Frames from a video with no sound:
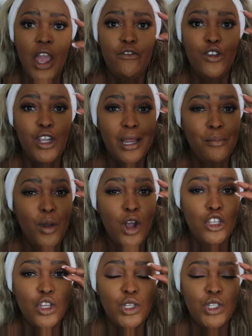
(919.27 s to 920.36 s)
If you can
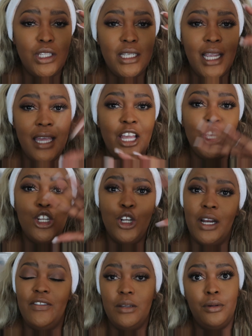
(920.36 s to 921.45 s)
merge those two together, you
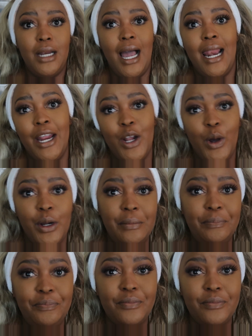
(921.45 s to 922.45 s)
don't have to put eyeliner on.